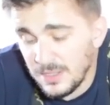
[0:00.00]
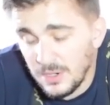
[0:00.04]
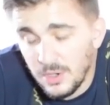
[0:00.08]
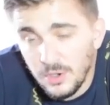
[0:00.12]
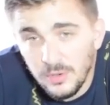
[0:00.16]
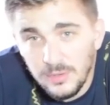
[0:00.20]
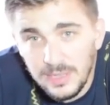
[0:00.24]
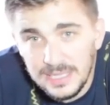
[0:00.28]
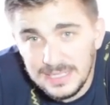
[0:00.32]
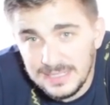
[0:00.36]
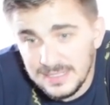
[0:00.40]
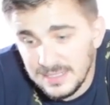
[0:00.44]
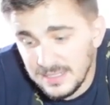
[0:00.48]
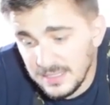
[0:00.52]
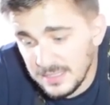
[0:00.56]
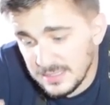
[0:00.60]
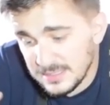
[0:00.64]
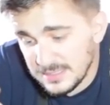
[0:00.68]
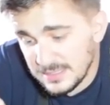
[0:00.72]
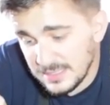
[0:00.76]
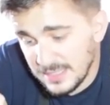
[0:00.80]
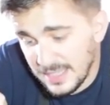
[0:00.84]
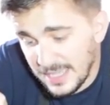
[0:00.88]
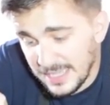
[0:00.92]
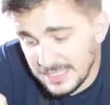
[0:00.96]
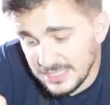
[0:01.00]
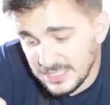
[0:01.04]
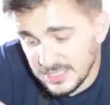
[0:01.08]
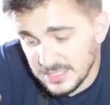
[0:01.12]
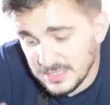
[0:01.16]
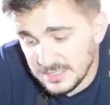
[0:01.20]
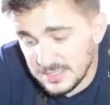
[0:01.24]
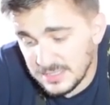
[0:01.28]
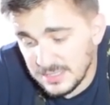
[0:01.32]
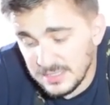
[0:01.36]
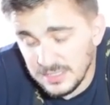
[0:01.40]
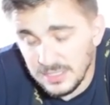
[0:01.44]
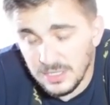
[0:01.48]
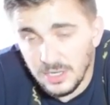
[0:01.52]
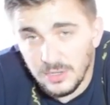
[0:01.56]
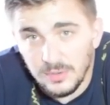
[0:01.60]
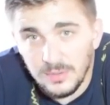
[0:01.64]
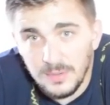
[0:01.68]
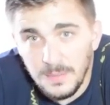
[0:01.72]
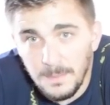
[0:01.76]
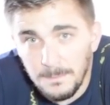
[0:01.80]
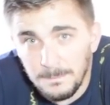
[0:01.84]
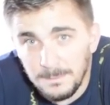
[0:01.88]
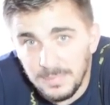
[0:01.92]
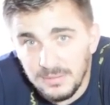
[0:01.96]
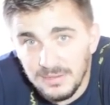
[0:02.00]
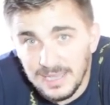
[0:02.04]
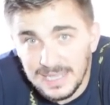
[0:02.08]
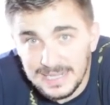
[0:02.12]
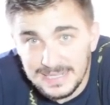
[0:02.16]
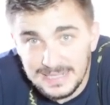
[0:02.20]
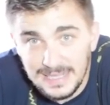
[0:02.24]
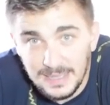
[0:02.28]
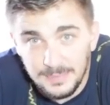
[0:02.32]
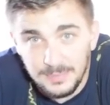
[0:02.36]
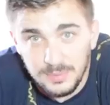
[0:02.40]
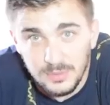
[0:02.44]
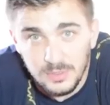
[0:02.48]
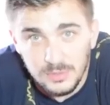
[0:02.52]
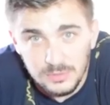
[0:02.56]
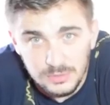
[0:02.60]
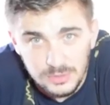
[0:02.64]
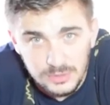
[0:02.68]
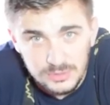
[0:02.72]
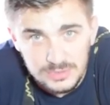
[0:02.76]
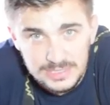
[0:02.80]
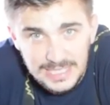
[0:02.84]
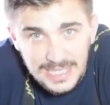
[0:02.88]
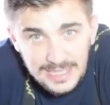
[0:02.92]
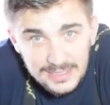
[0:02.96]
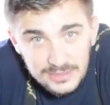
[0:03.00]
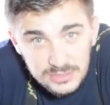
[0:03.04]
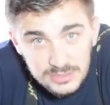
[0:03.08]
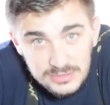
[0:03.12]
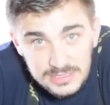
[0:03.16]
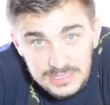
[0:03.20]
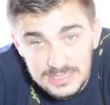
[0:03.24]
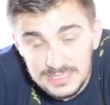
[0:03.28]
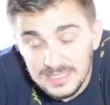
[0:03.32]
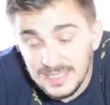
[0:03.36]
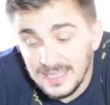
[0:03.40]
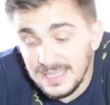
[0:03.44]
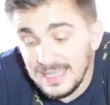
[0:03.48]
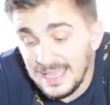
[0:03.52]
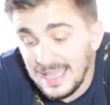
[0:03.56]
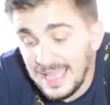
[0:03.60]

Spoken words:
all I did is I just, you know, plugged up all those outlets,